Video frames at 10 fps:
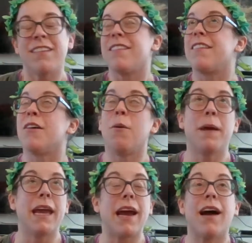you'll
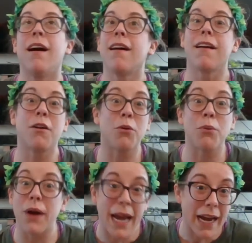be
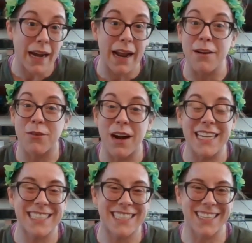great and
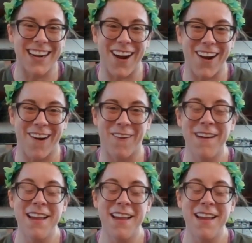ready to go.